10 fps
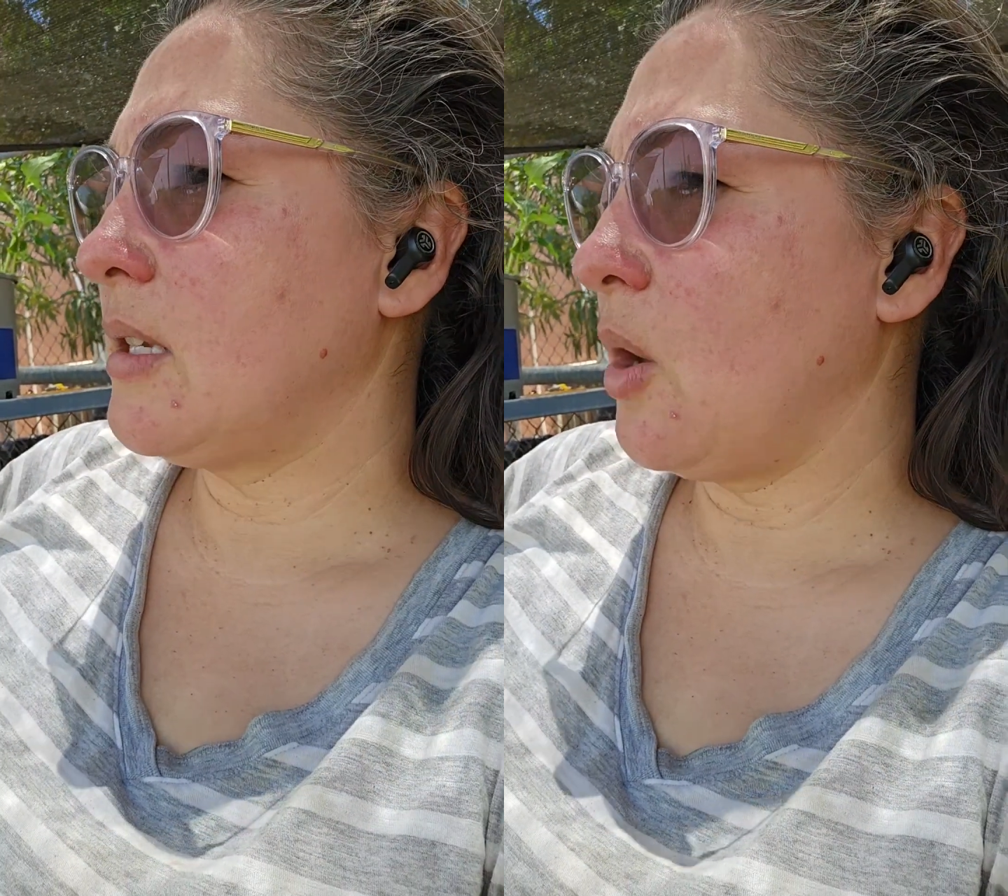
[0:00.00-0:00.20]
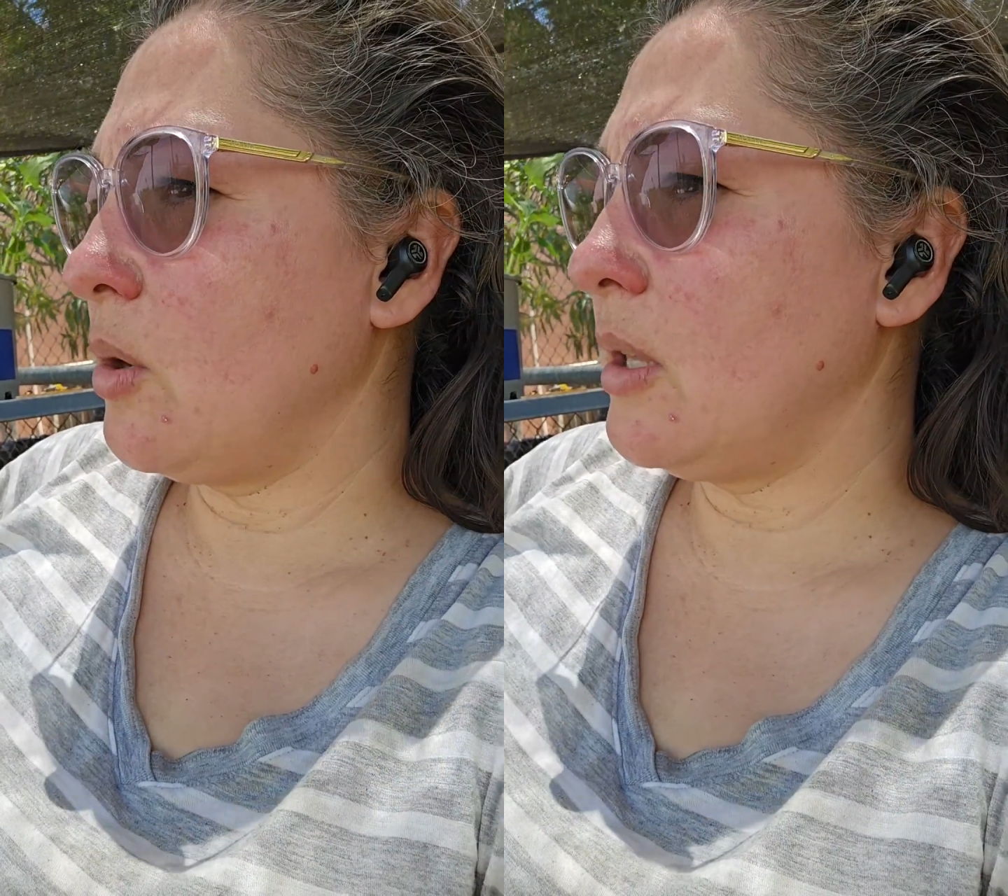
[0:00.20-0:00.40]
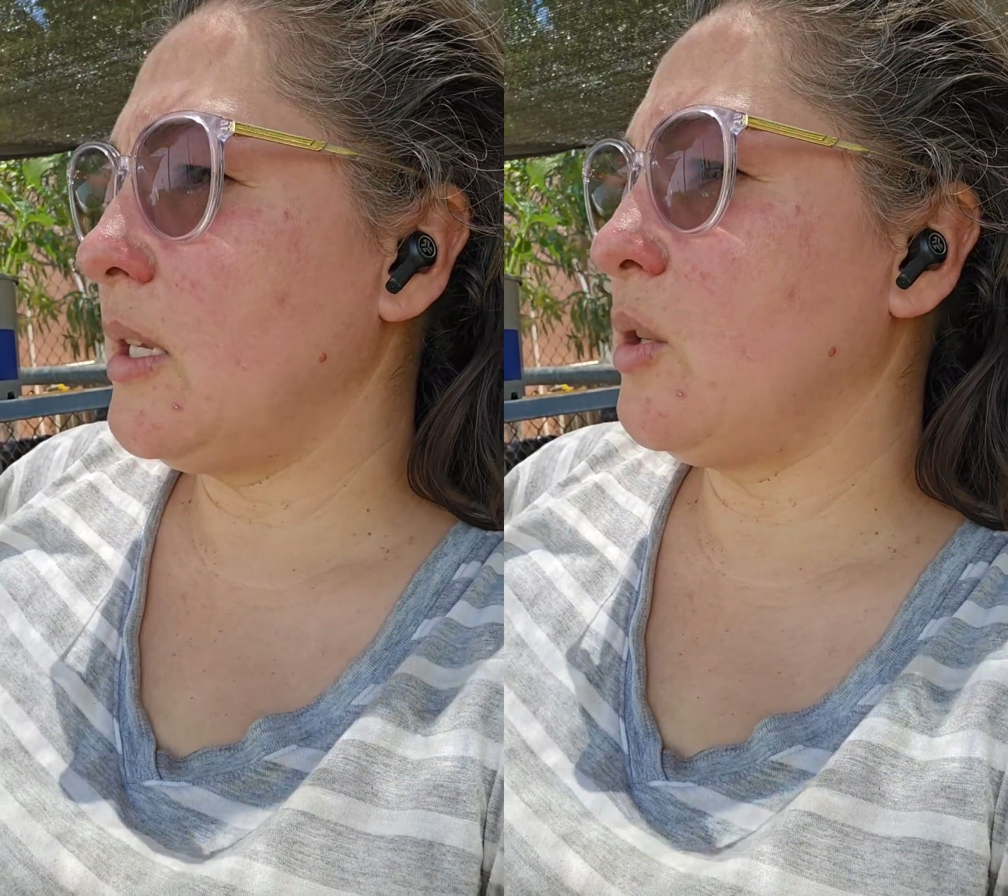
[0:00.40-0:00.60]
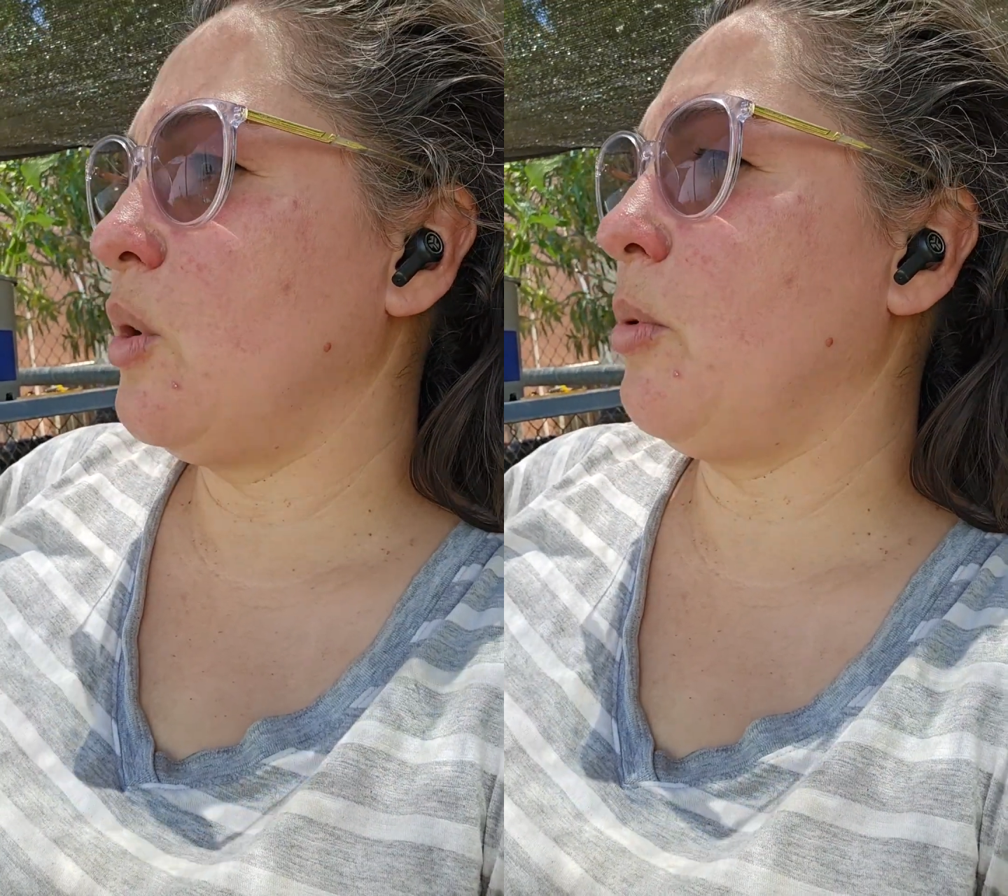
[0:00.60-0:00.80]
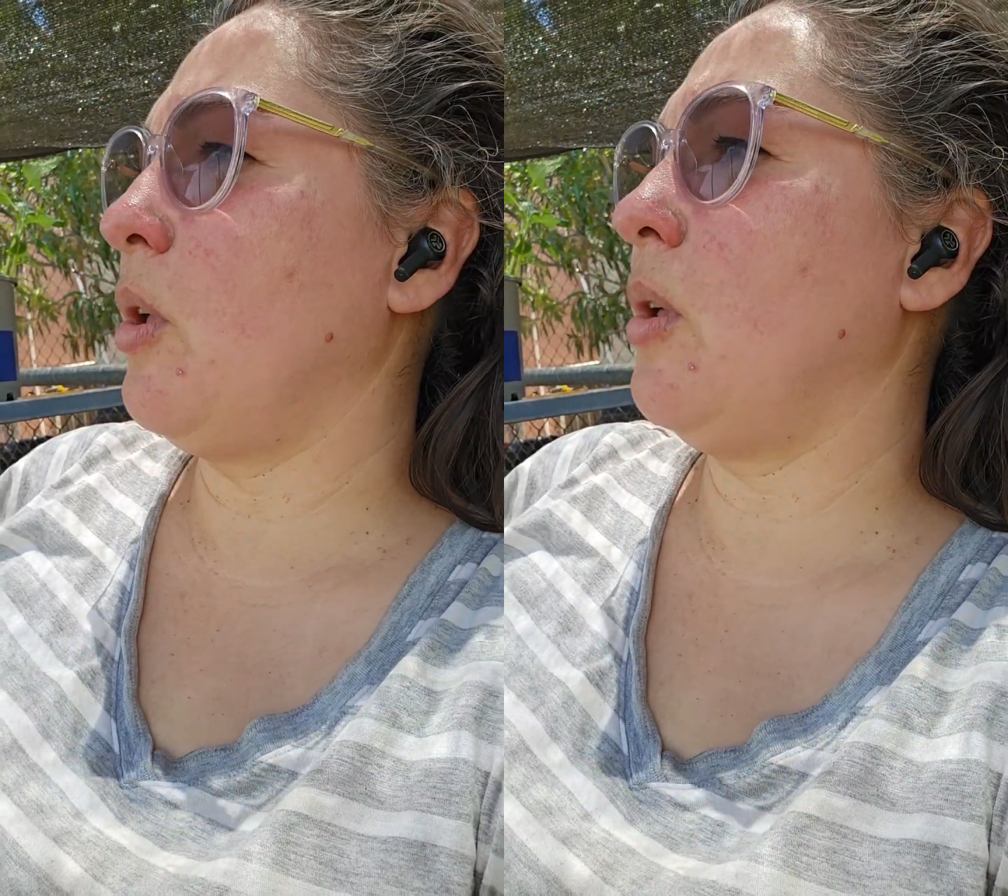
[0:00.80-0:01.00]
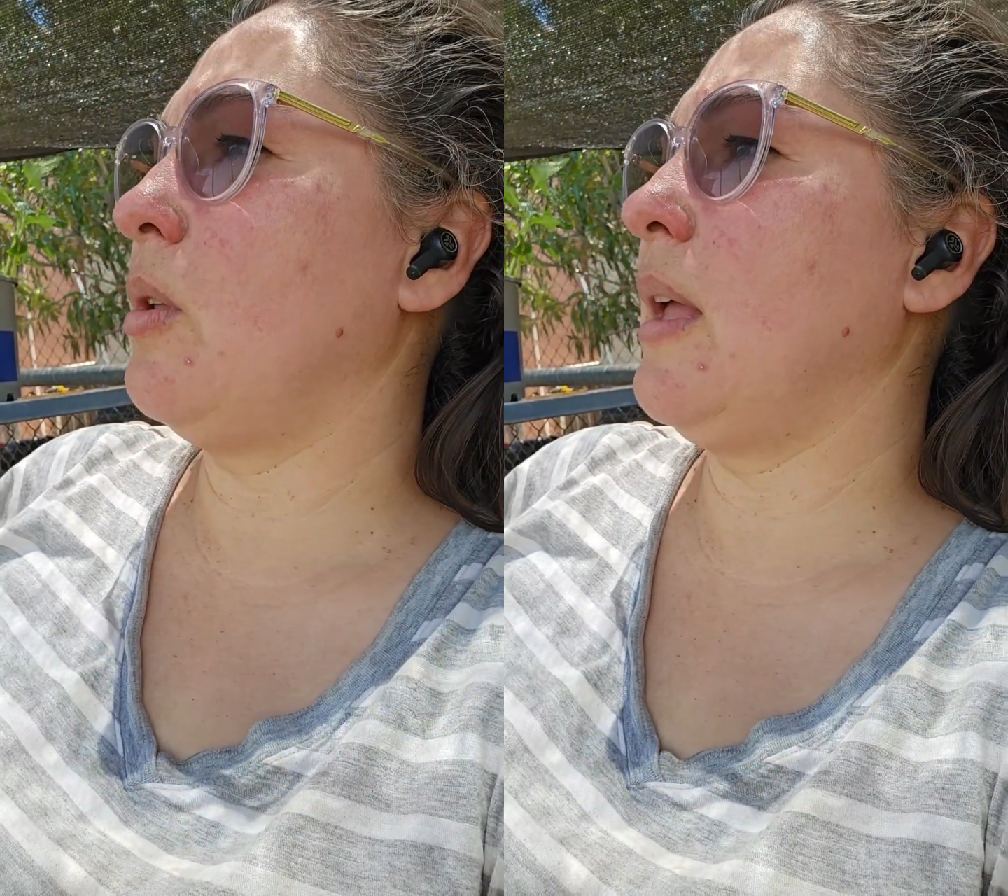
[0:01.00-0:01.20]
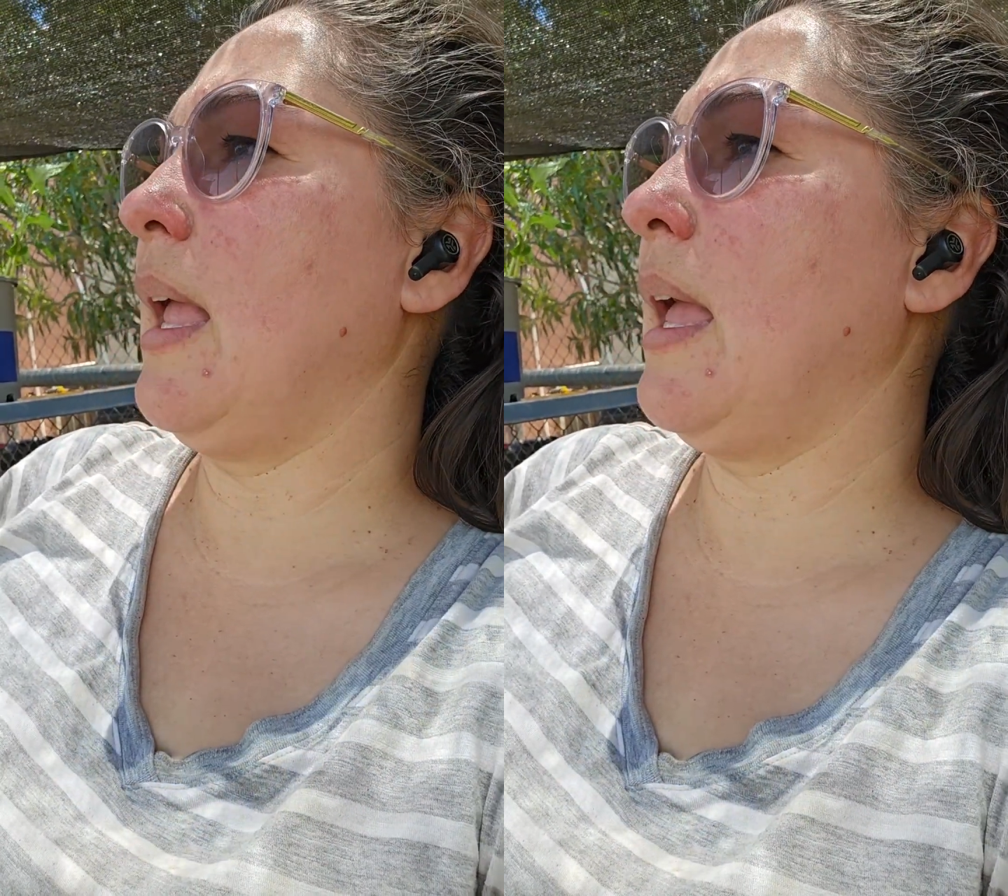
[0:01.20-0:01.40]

totally doable,